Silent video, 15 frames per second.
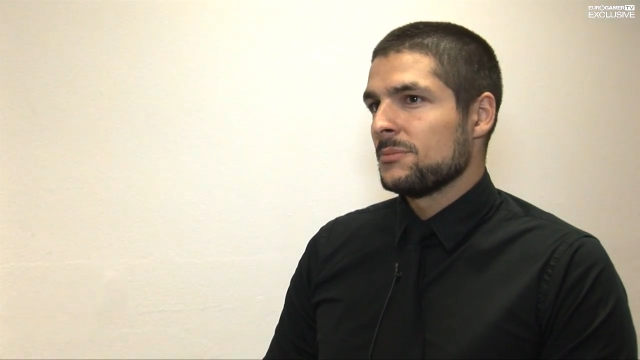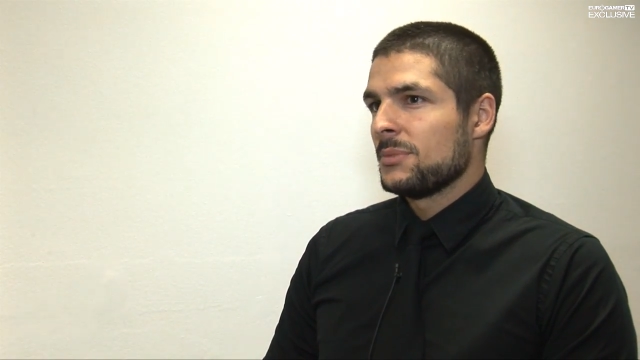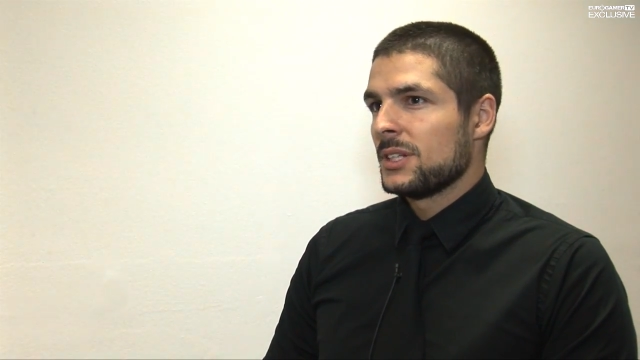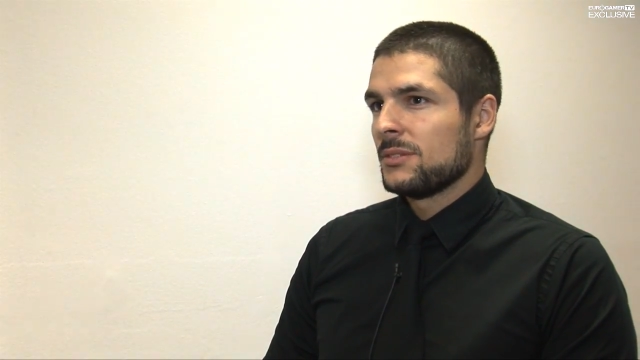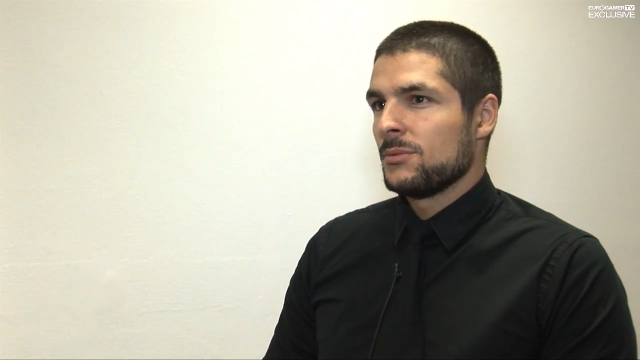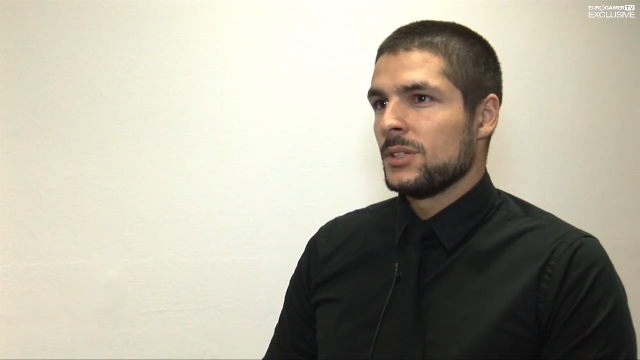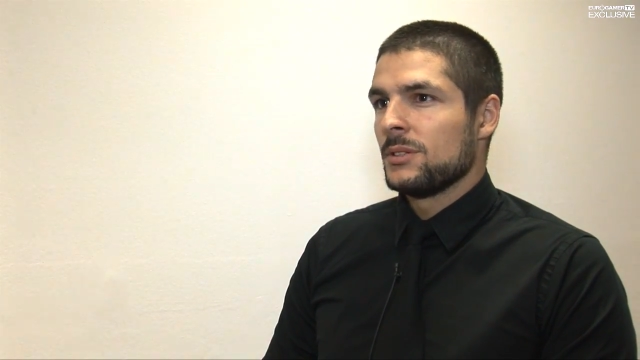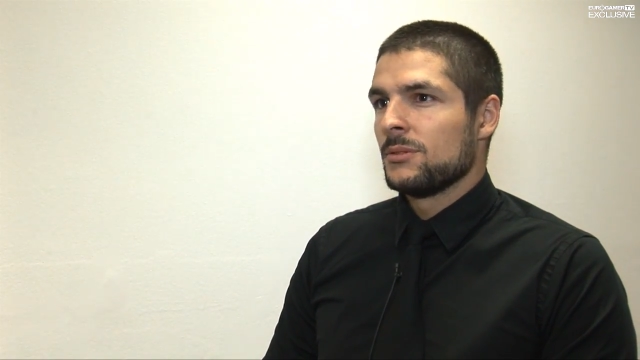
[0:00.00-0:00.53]

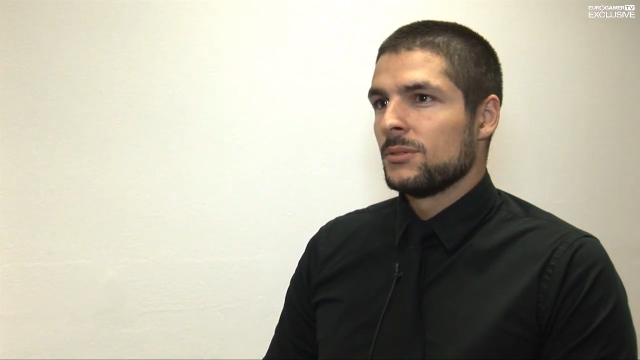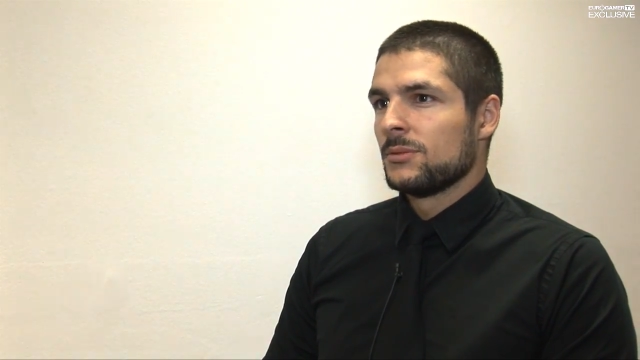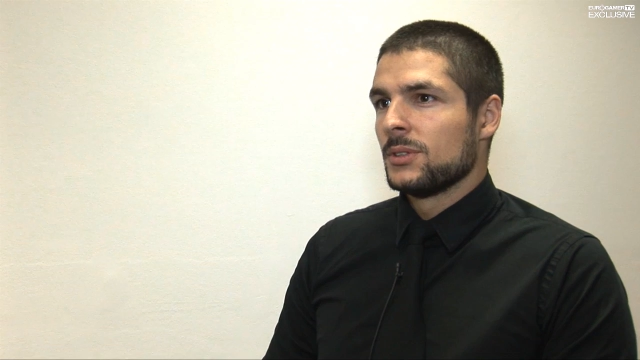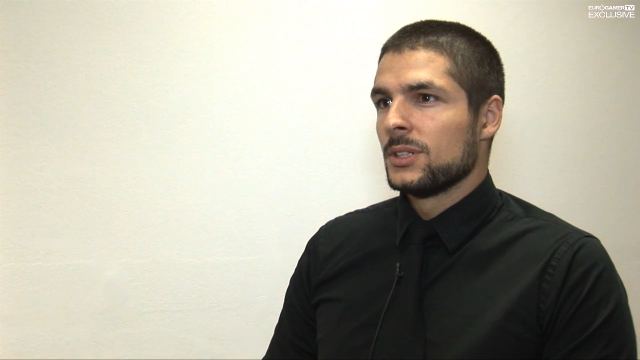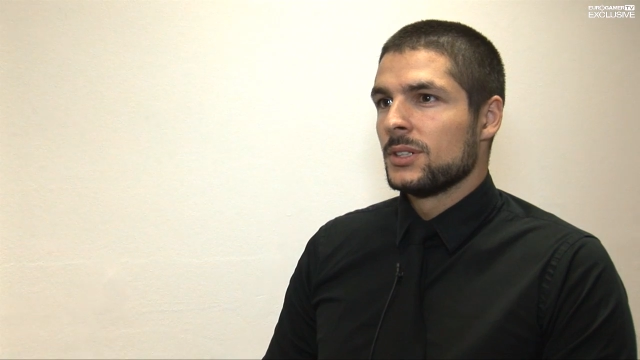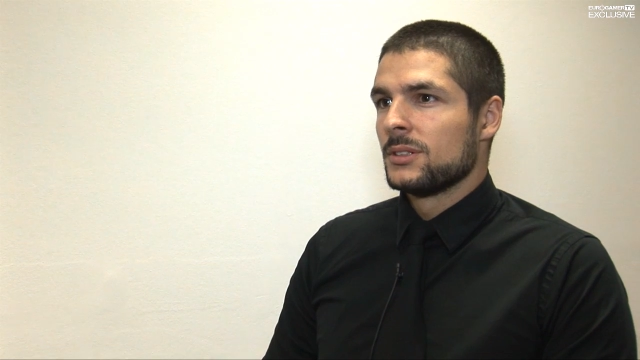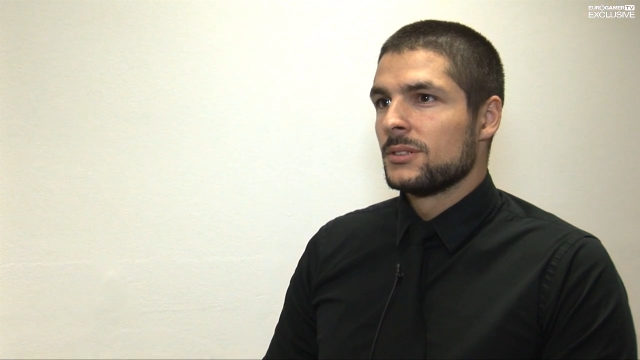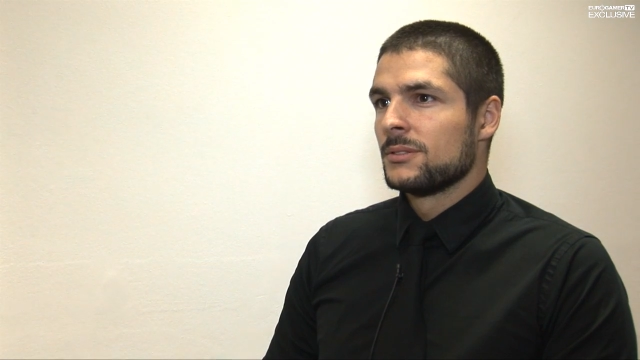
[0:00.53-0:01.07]
but
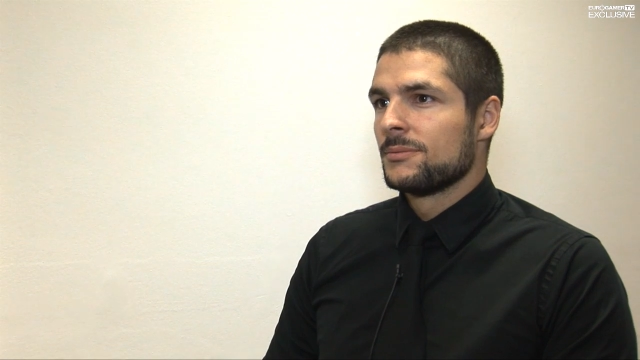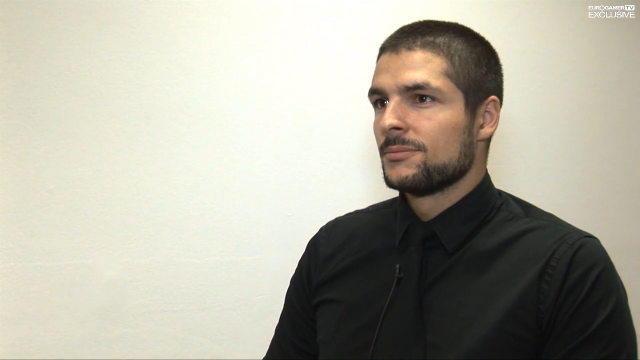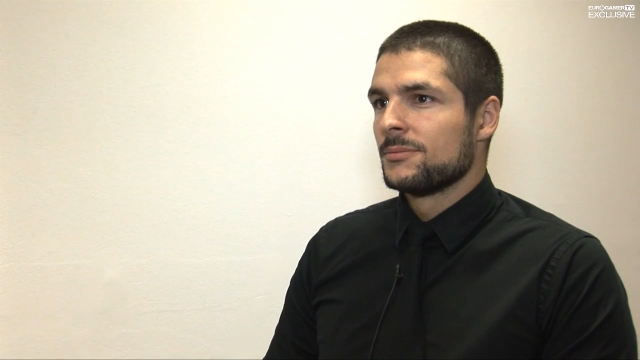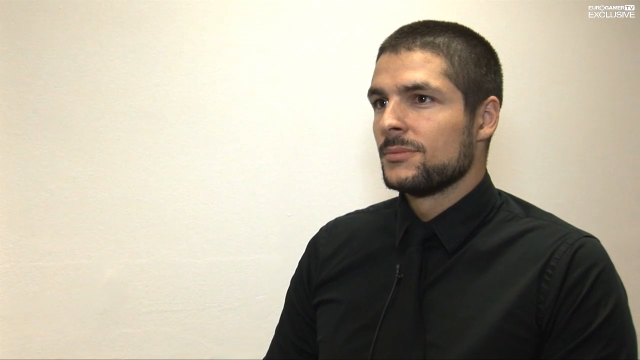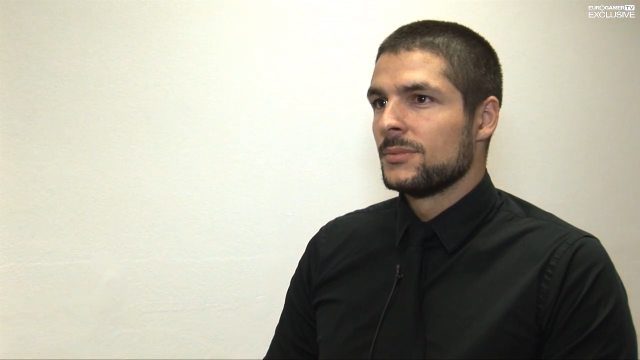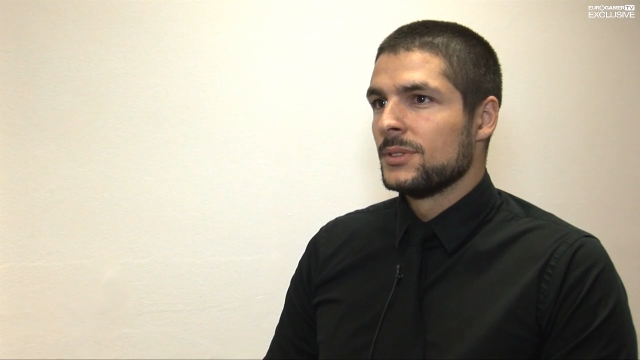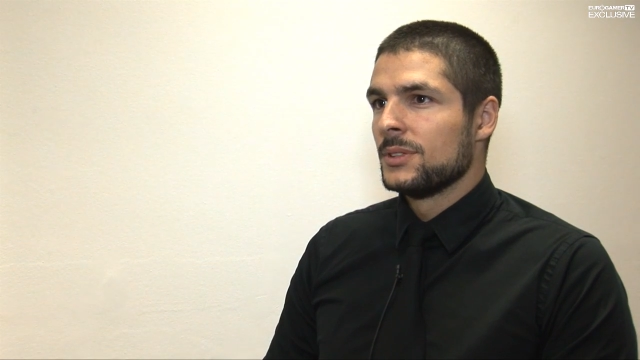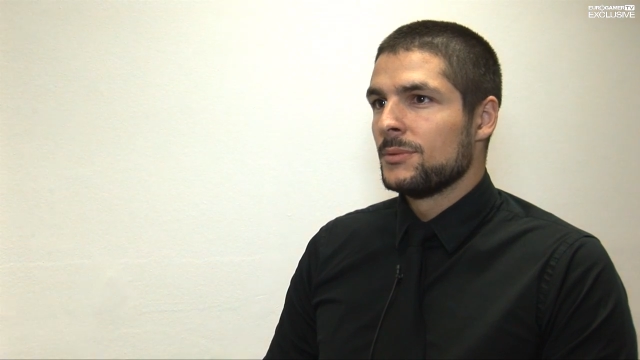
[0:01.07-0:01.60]

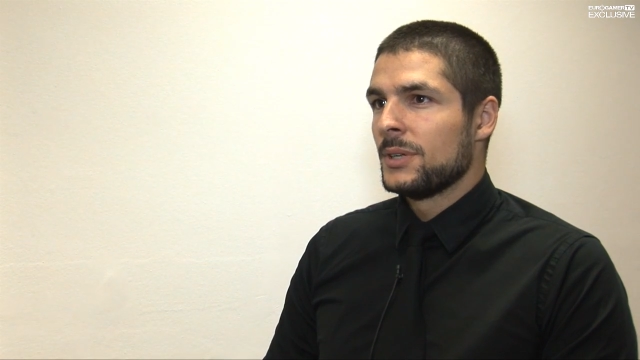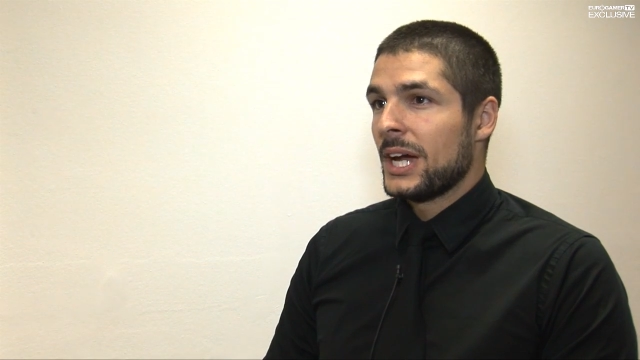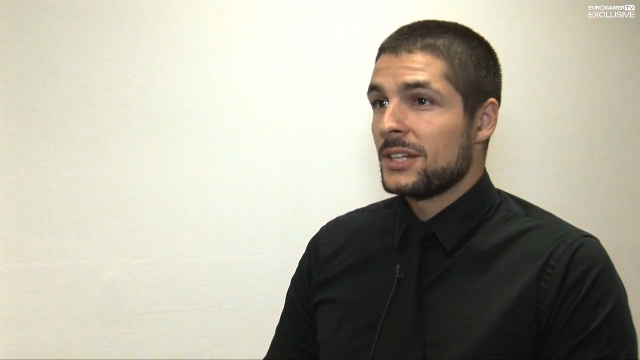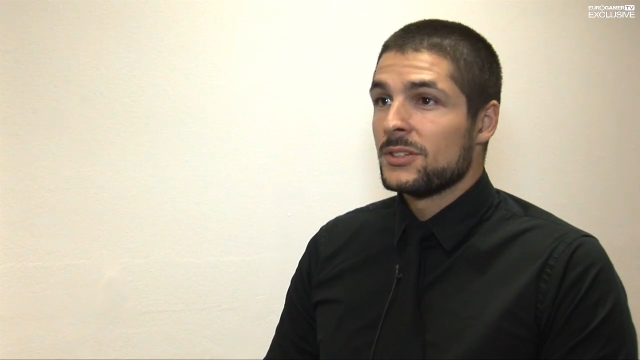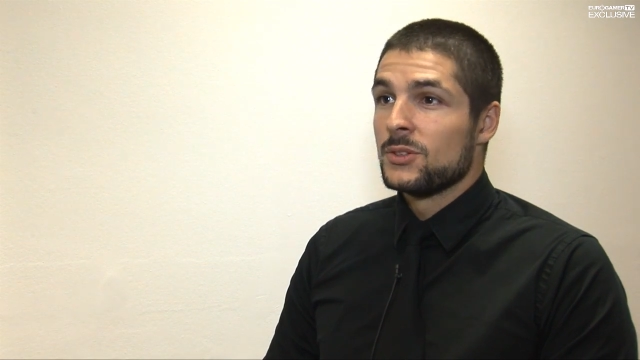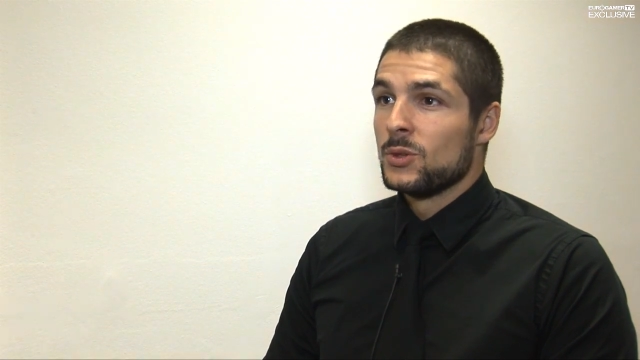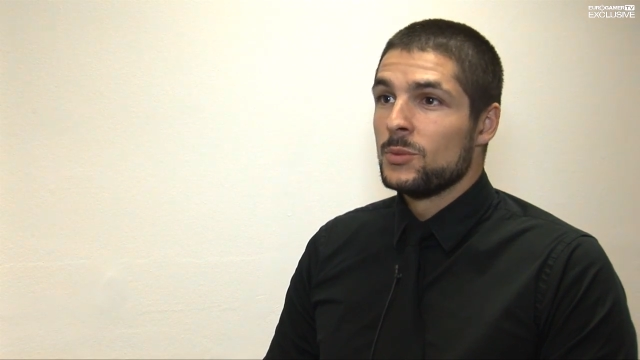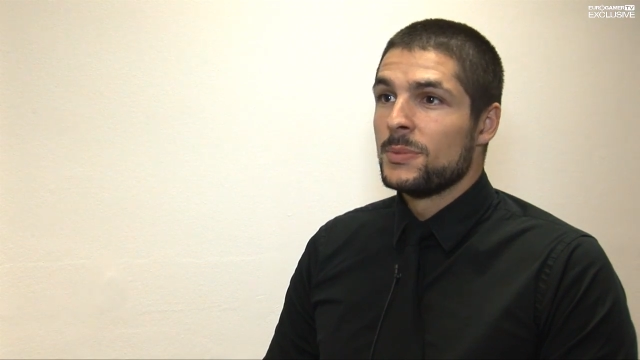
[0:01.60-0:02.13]
we had
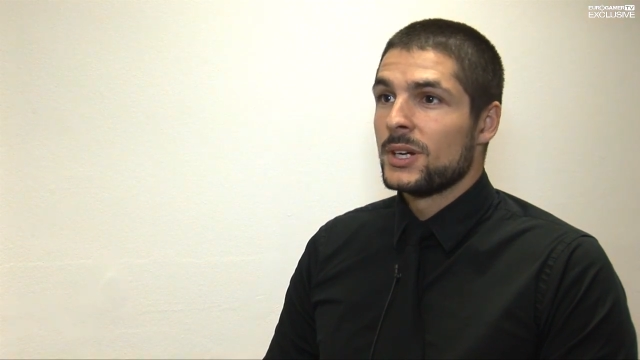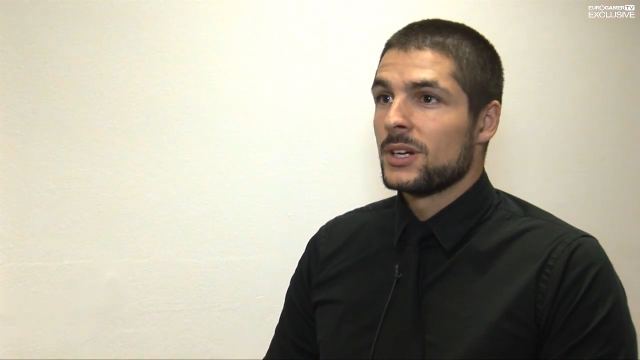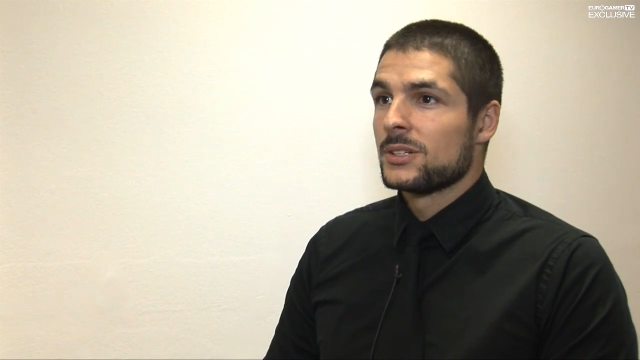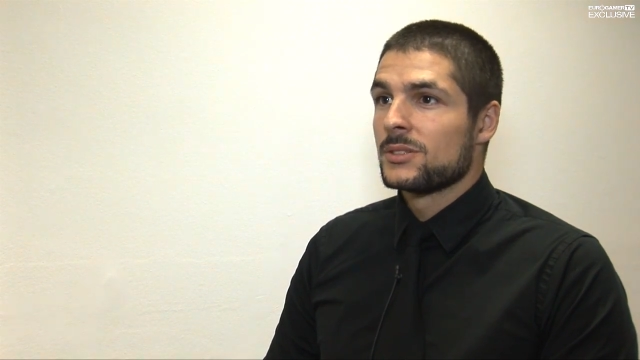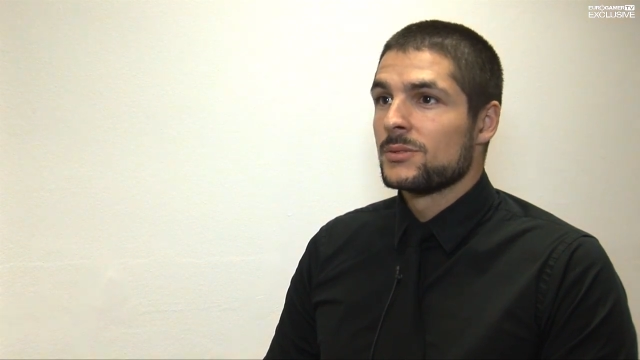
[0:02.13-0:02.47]
to do because